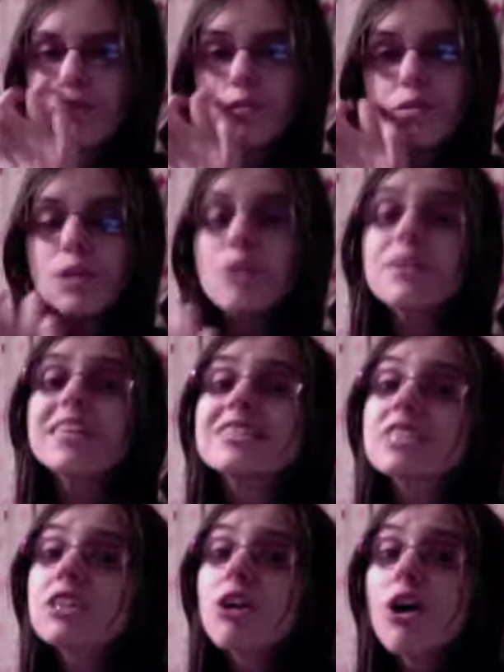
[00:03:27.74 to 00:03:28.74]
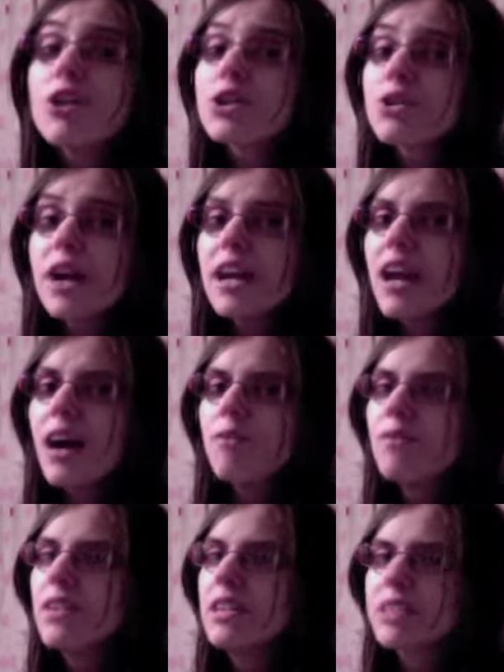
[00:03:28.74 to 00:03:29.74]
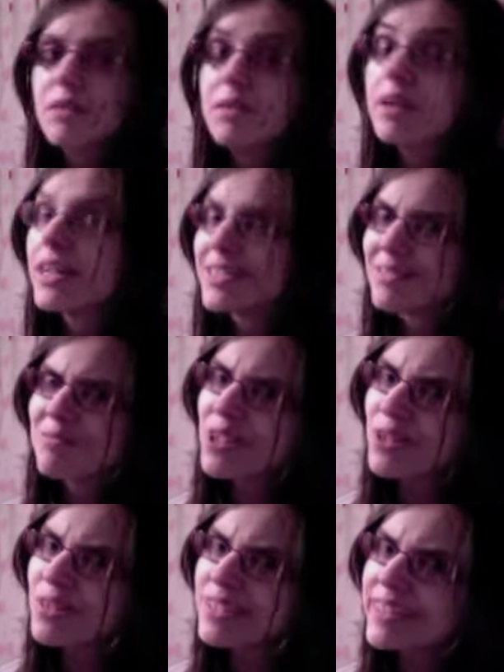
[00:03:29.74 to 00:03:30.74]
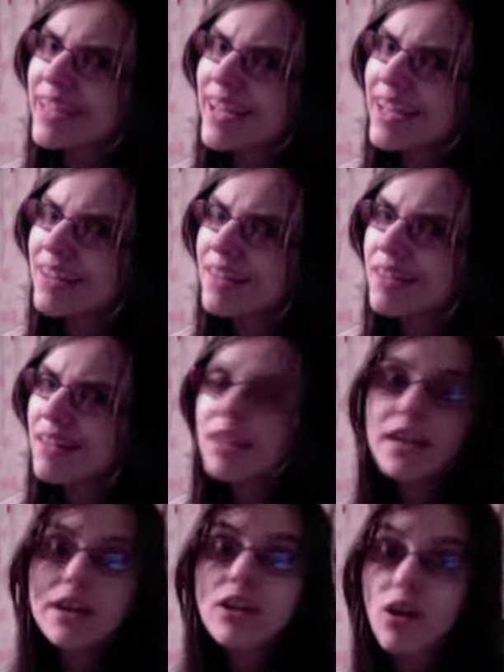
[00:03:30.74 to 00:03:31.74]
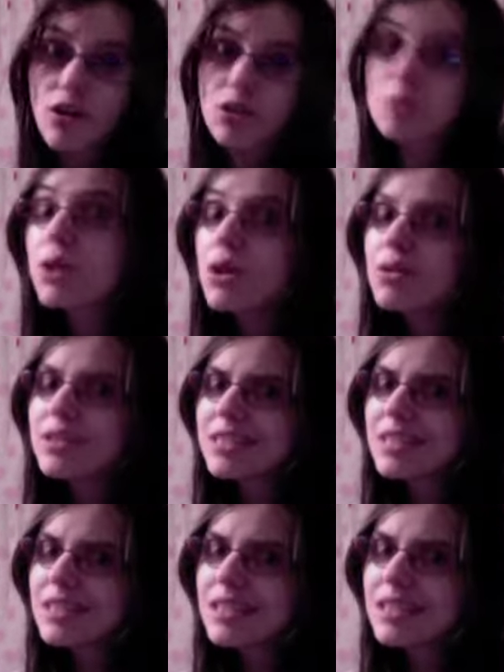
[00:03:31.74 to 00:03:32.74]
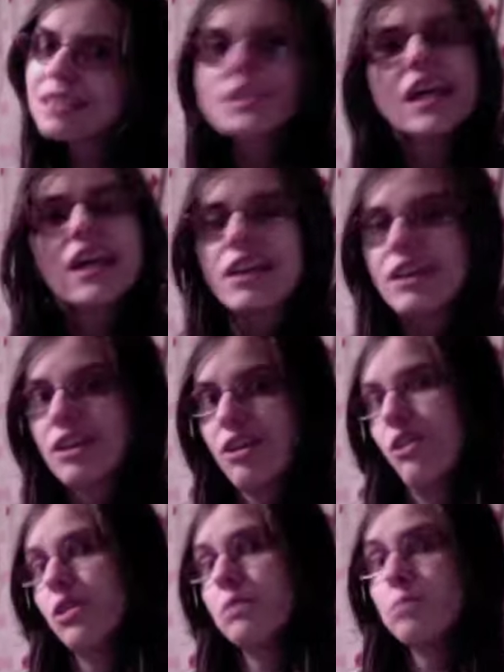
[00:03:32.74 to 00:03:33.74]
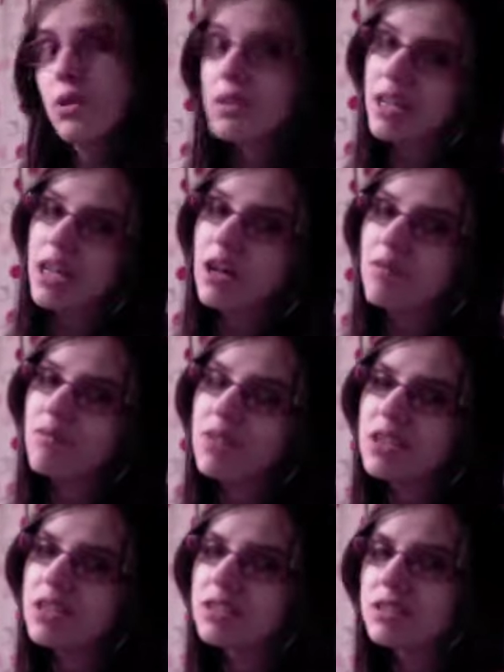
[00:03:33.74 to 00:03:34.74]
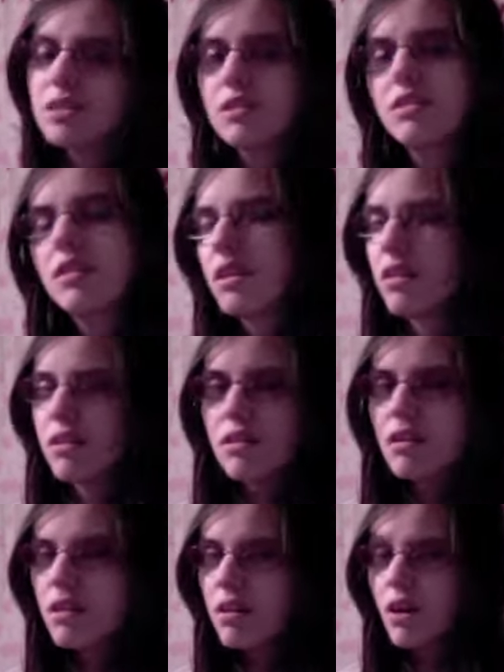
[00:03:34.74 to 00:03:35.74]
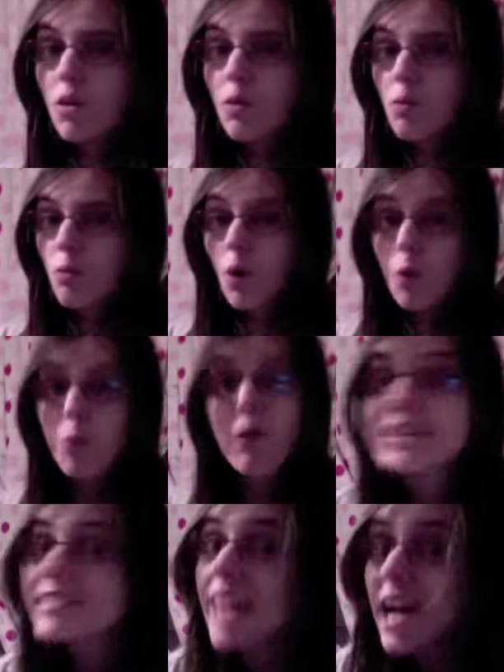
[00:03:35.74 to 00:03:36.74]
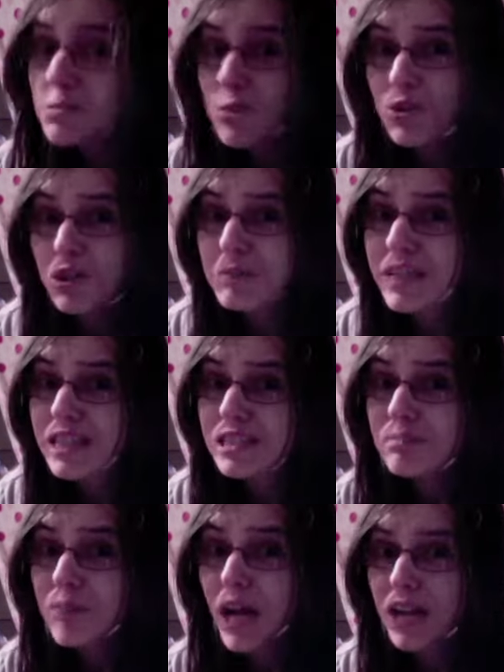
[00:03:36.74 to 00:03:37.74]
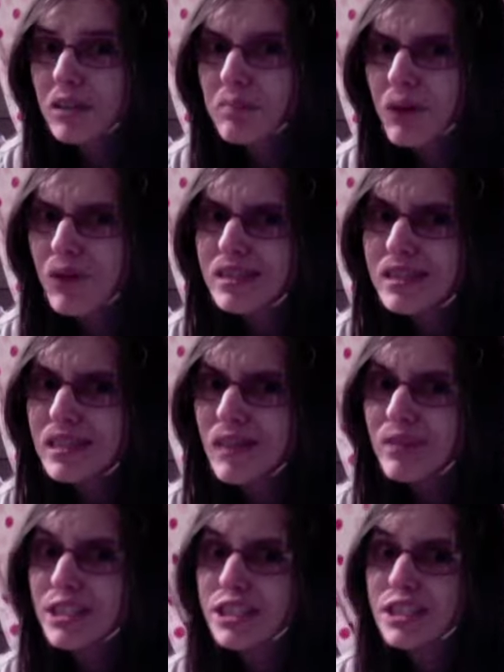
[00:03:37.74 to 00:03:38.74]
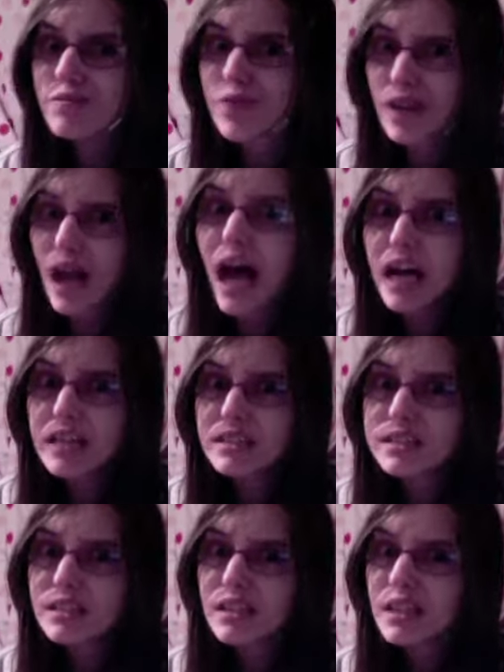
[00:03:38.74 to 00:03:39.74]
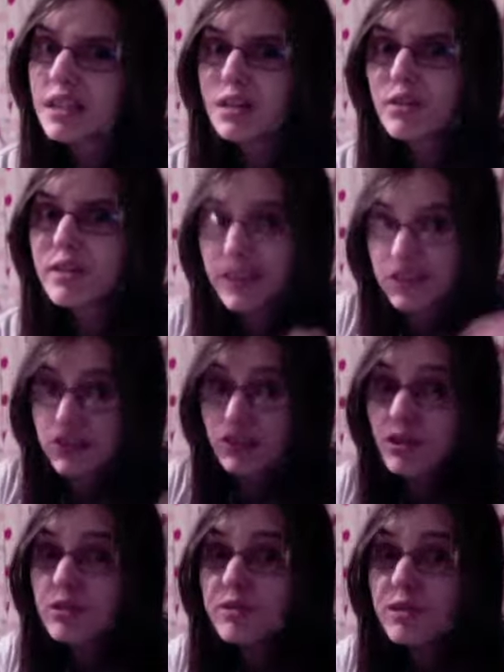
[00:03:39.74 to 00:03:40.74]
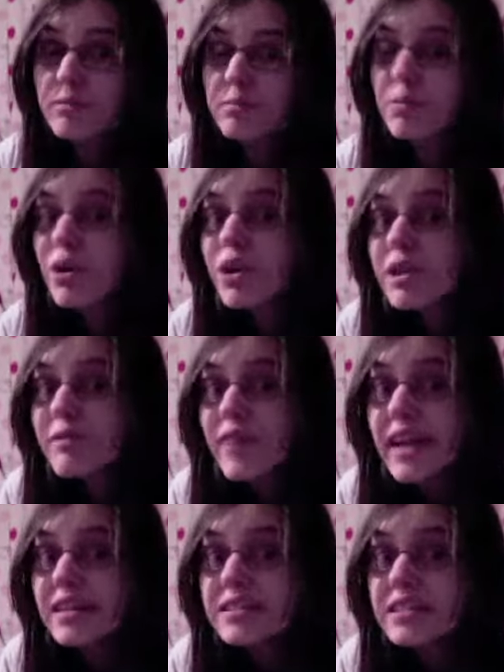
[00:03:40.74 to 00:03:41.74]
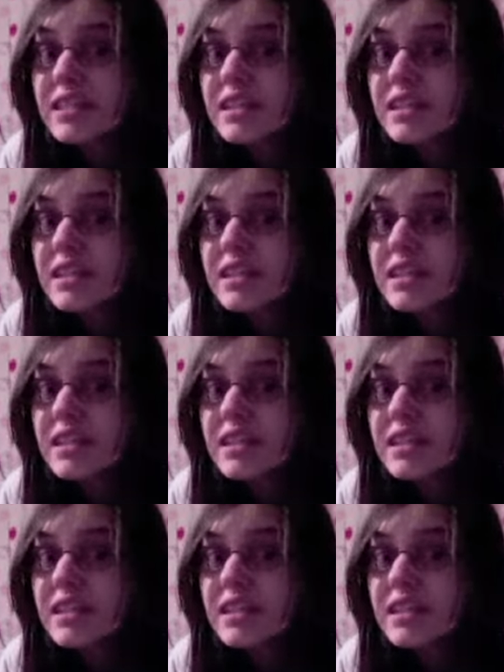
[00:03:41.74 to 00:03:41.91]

Little kids get all the great outfits. Have you guys ever noticed that? They get all the brony tees. They get all the brony outfits. When's Hasbro gonna make some My Little Pony stuff that's just for us? Like, you know, the adult brony fans?